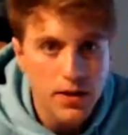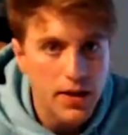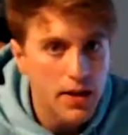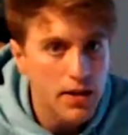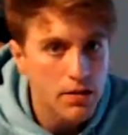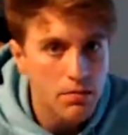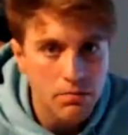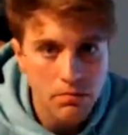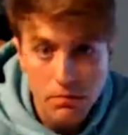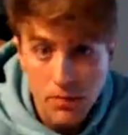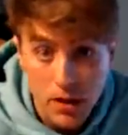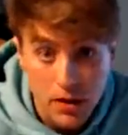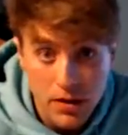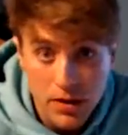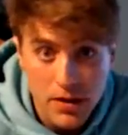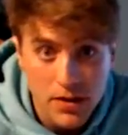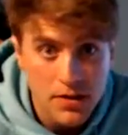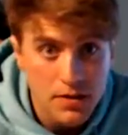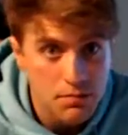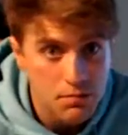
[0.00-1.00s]
Again, none of
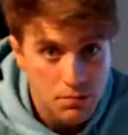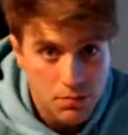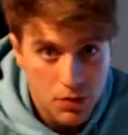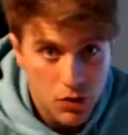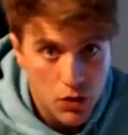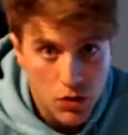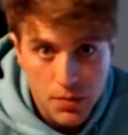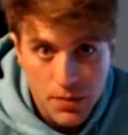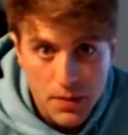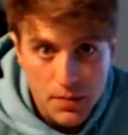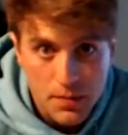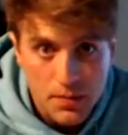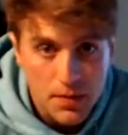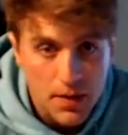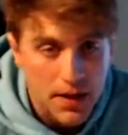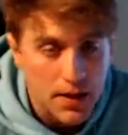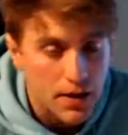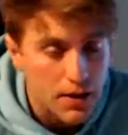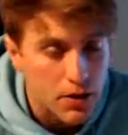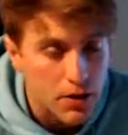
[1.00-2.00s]
this could be
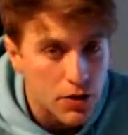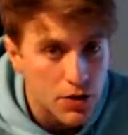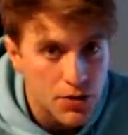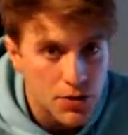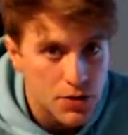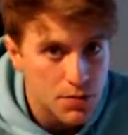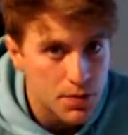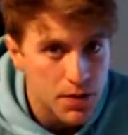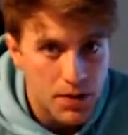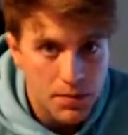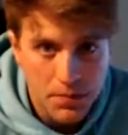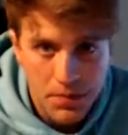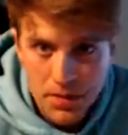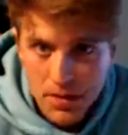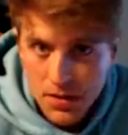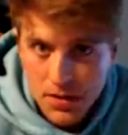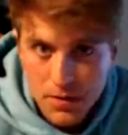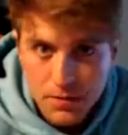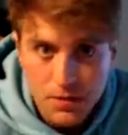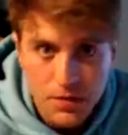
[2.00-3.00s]
just be
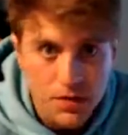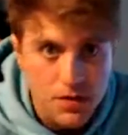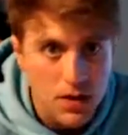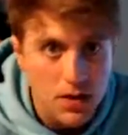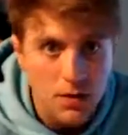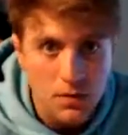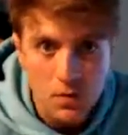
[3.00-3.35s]
completely different.